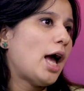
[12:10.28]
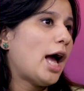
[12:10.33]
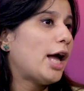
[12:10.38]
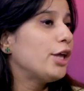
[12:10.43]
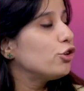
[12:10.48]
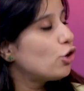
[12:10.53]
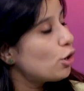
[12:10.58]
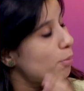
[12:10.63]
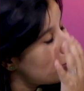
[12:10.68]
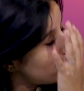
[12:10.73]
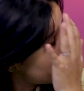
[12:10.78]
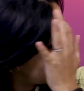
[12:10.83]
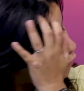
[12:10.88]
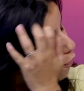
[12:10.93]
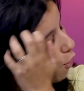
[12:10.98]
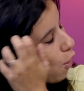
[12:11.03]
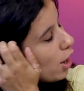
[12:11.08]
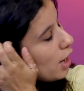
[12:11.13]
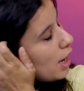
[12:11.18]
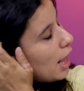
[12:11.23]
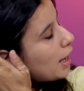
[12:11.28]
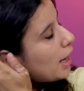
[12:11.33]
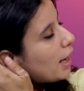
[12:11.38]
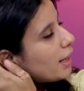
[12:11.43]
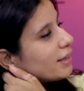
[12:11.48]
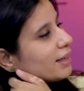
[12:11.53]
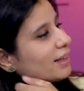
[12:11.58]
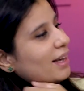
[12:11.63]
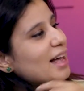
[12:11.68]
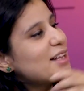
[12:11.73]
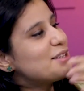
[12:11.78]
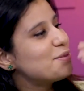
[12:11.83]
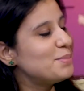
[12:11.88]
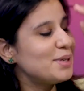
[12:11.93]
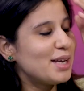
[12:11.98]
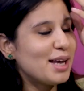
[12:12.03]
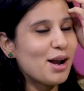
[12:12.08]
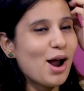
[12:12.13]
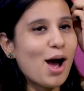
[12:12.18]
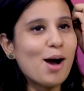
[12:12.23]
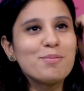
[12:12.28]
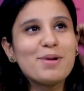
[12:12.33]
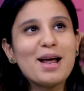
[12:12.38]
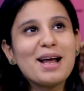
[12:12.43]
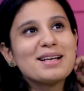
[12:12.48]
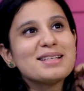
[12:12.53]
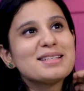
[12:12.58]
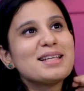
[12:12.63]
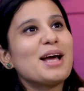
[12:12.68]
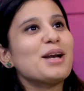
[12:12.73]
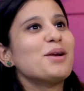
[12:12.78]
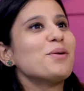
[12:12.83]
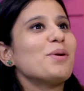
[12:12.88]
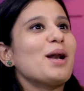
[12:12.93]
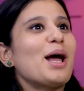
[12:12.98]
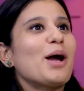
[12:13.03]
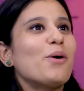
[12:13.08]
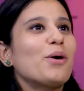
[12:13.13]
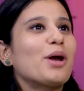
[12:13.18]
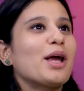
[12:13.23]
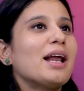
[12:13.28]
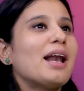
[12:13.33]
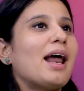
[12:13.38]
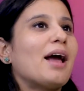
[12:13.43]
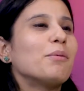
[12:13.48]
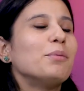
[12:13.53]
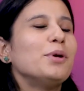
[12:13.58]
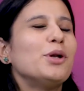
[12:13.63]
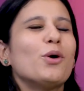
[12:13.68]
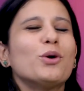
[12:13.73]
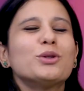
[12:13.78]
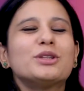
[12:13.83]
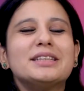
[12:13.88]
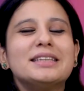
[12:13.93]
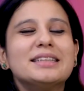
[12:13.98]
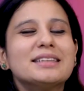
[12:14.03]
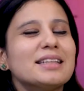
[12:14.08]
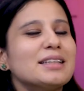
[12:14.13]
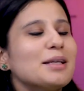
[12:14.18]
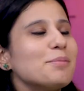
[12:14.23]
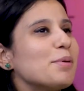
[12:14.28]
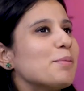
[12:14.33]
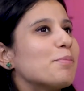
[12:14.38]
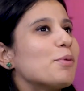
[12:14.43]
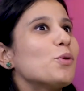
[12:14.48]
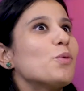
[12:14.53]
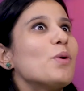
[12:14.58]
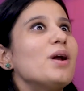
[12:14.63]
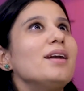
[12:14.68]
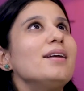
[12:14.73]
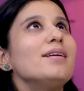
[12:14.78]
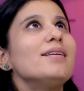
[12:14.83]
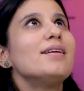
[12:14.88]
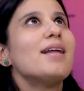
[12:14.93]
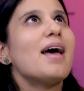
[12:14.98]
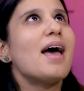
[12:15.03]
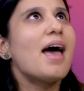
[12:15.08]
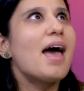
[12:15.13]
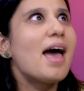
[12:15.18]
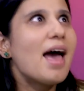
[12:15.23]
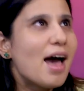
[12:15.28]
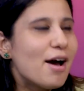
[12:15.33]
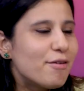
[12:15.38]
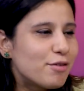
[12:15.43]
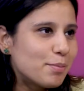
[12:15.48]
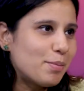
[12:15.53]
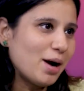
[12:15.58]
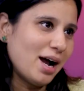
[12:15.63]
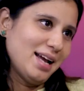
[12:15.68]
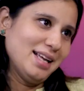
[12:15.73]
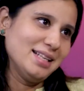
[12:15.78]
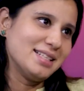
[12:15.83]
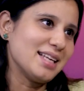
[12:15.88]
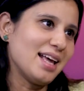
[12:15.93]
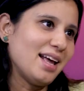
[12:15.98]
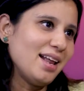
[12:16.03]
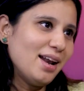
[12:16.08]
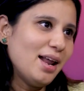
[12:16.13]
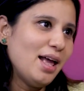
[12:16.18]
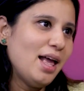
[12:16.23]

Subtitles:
And before, like, I guess me and Amna decided, we're like, okay, like, we know these are the people who will never buy and sell.